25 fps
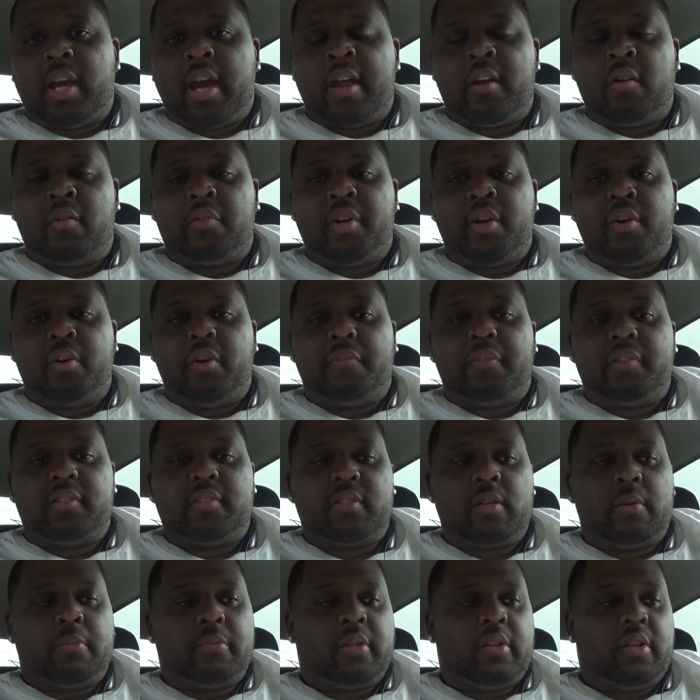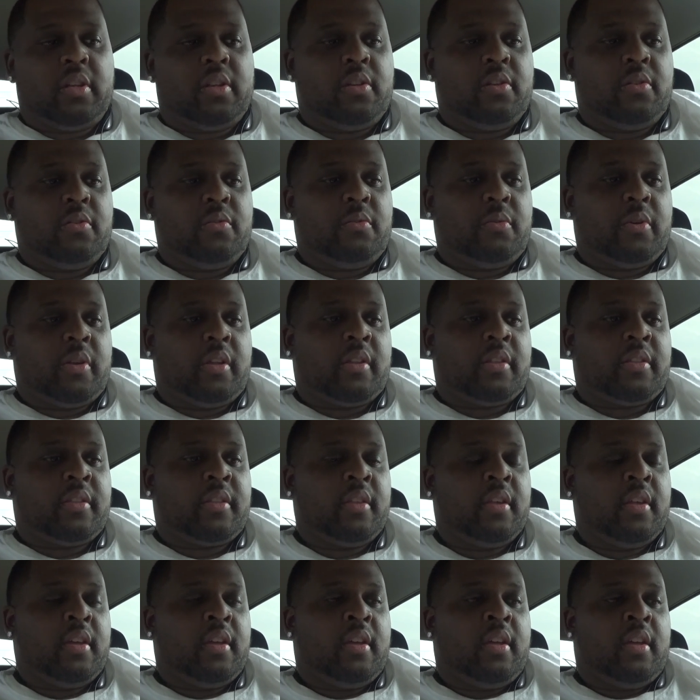I don't know if it's something to do with
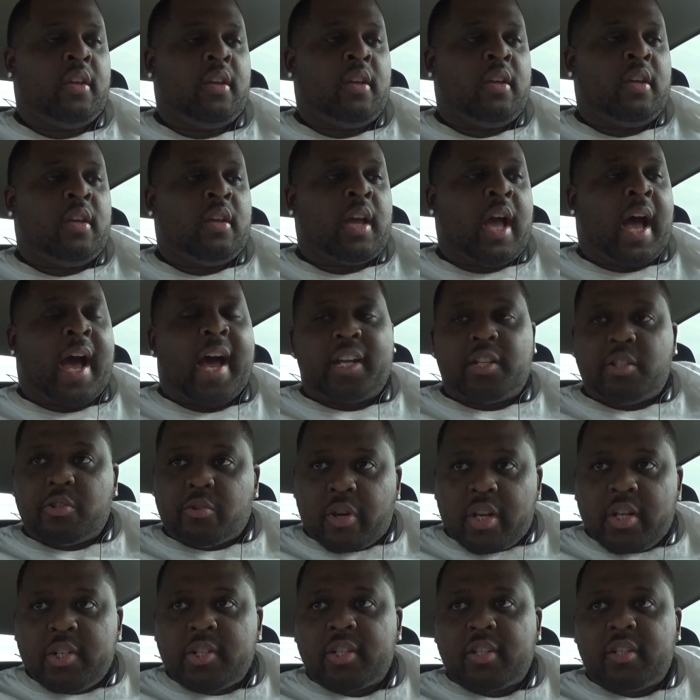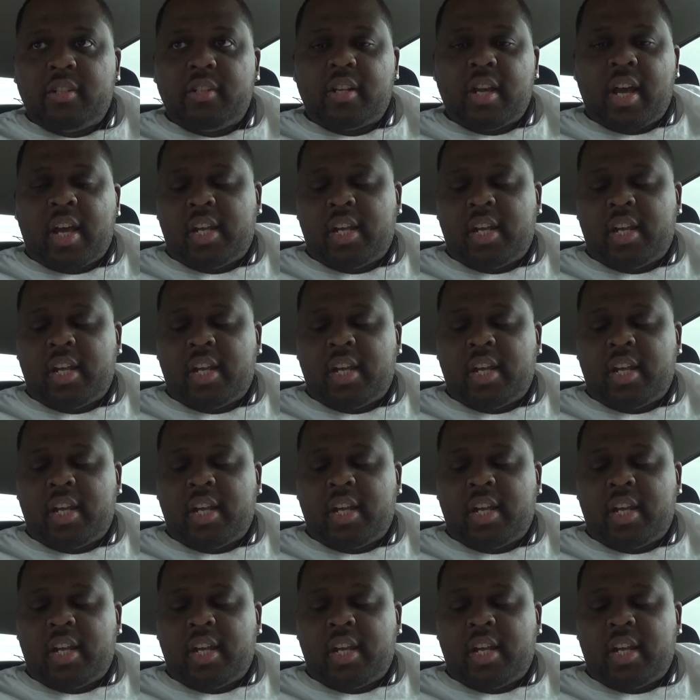hydration.